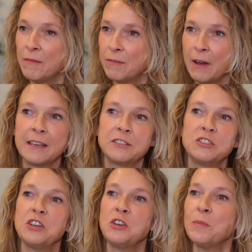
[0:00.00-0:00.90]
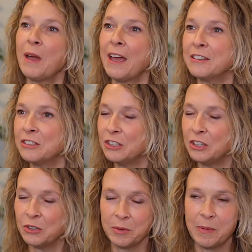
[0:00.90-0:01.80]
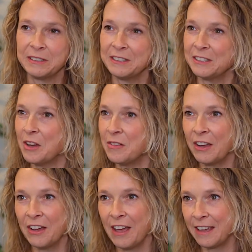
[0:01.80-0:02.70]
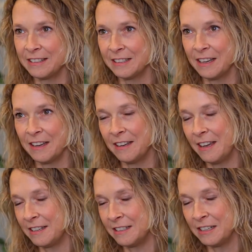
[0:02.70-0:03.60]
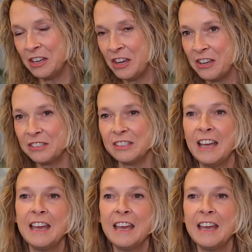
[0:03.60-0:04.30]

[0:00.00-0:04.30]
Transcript: via Zoom and you're the business owner and, uh, and a nurse,